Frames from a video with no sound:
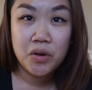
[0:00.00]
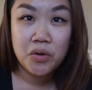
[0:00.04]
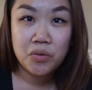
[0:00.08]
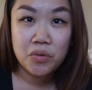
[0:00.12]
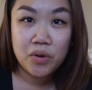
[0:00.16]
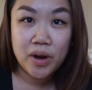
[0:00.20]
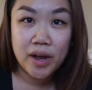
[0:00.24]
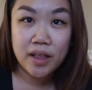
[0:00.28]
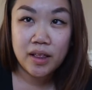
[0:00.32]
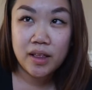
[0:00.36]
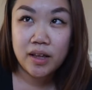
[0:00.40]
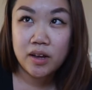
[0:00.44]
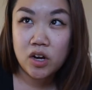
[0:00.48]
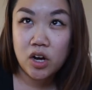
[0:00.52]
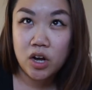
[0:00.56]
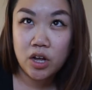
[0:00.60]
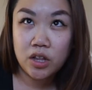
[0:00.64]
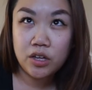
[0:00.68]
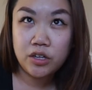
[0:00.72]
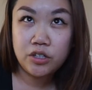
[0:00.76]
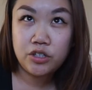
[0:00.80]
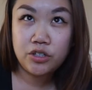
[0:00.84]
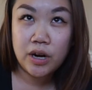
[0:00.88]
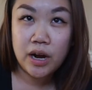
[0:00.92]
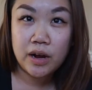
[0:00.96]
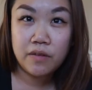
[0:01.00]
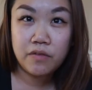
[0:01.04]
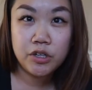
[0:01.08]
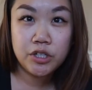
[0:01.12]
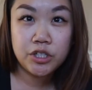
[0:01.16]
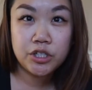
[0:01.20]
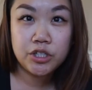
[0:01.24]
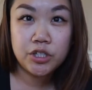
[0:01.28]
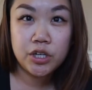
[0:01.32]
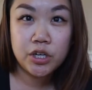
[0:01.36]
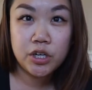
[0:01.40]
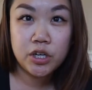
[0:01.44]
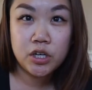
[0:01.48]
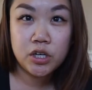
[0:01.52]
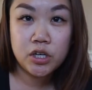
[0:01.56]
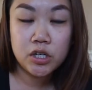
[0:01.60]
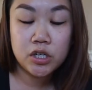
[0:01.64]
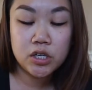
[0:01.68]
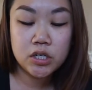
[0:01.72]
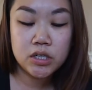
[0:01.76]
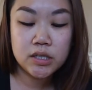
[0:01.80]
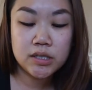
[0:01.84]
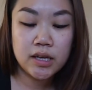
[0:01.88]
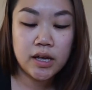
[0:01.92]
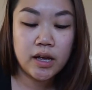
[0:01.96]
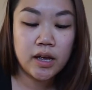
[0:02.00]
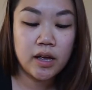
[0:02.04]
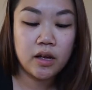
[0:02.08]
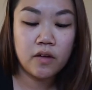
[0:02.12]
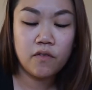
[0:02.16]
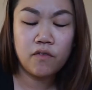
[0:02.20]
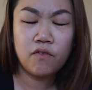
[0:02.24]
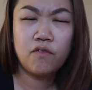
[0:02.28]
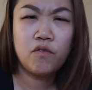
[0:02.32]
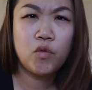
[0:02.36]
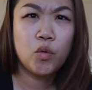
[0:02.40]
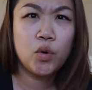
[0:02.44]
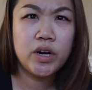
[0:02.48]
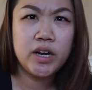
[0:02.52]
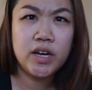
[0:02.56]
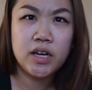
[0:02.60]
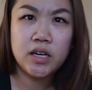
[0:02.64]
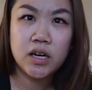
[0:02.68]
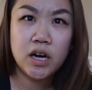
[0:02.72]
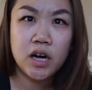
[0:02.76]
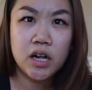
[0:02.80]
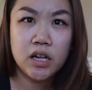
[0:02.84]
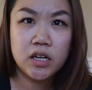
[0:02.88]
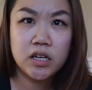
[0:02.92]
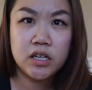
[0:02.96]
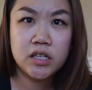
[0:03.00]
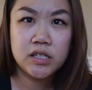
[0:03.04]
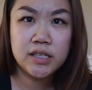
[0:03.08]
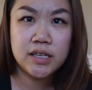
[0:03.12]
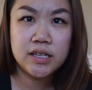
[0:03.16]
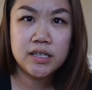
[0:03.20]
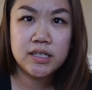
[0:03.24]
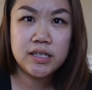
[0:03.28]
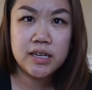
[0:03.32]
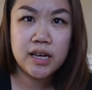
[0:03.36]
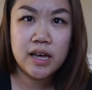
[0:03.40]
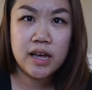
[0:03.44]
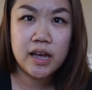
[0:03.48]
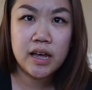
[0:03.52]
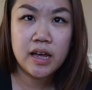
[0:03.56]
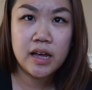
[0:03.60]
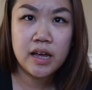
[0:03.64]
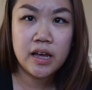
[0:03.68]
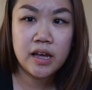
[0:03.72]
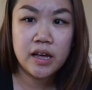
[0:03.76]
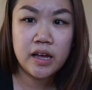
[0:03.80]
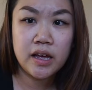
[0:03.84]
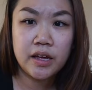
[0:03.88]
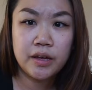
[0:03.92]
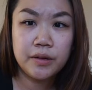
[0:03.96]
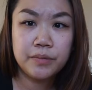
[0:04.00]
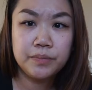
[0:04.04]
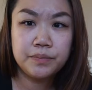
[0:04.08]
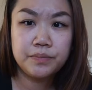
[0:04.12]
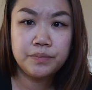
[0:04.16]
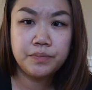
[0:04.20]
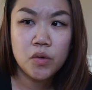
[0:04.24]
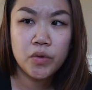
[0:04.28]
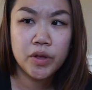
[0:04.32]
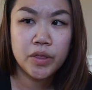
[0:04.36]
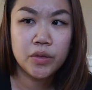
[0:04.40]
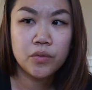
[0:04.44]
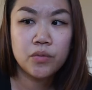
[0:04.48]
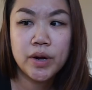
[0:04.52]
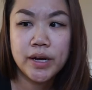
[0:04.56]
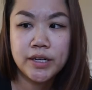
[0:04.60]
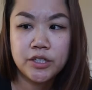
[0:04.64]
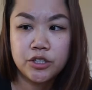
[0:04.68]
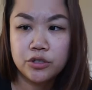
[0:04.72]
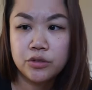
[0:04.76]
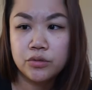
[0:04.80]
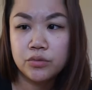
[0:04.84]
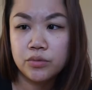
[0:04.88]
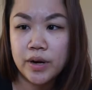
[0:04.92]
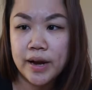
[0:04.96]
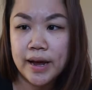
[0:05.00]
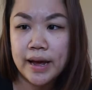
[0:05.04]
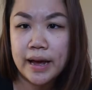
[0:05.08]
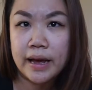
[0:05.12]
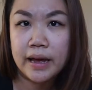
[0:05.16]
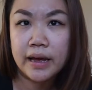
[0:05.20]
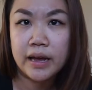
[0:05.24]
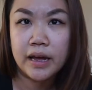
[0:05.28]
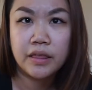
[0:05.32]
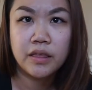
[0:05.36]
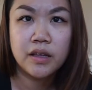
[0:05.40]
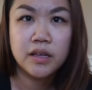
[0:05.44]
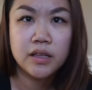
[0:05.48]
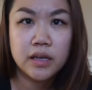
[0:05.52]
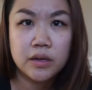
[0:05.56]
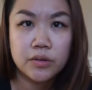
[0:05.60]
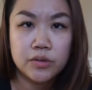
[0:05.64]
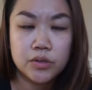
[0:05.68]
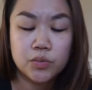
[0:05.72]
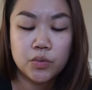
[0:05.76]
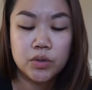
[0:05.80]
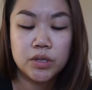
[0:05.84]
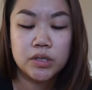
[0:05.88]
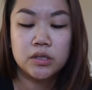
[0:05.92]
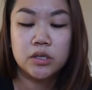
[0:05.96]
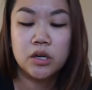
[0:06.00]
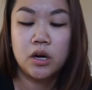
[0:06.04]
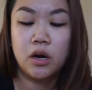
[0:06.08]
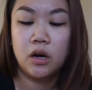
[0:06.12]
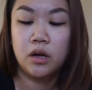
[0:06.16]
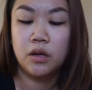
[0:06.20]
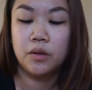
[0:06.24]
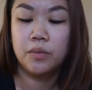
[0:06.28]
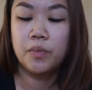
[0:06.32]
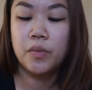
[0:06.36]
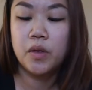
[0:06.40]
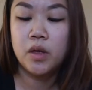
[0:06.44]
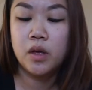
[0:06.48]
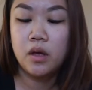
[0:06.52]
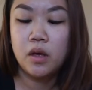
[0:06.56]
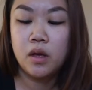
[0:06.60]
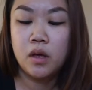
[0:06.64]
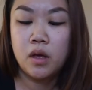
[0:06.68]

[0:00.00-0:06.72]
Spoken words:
Right? Like all the travel shows, like $40 a day with Rachel Ray. I think that was what it's called.